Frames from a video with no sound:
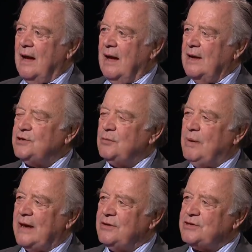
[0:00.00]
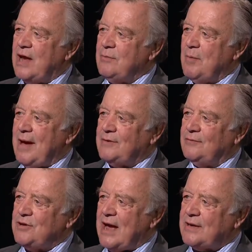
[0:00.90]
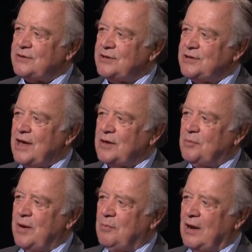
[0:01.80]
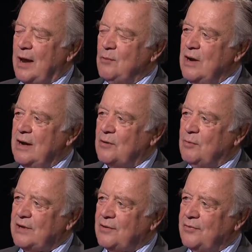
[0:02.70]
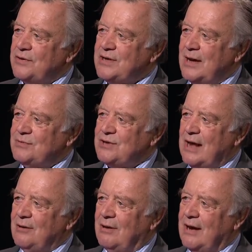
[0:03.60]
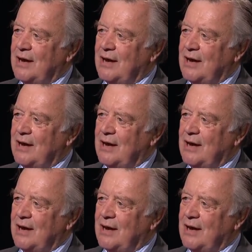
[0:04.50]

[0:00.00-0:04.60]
I should pay the same amount of tax as the other people I work with on the same salary.